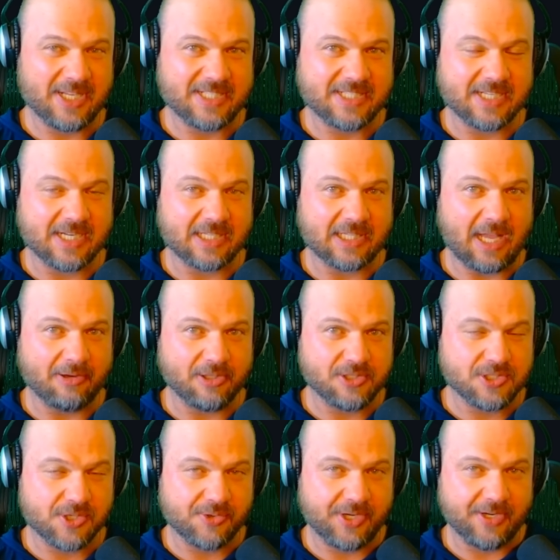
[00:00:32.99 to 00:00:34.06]
It's going to allow you
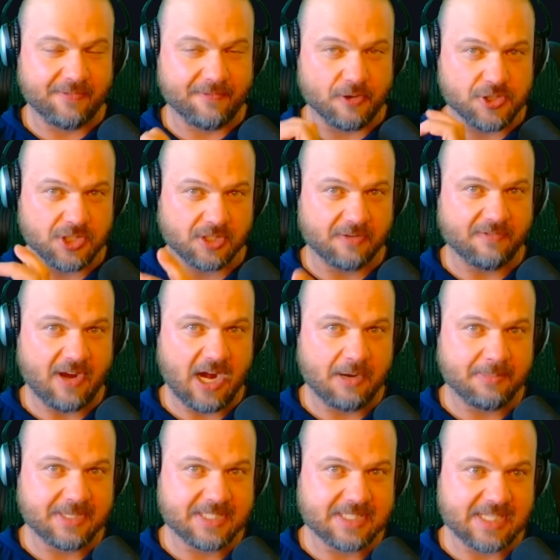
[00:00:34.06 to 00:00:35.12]
to create virtual
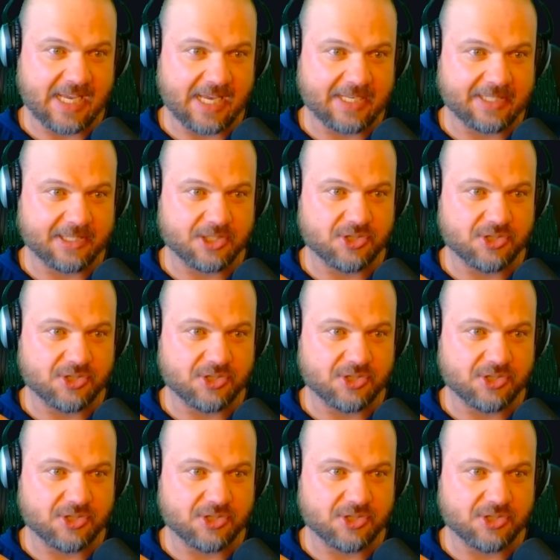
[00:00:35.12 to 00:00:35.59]
environments and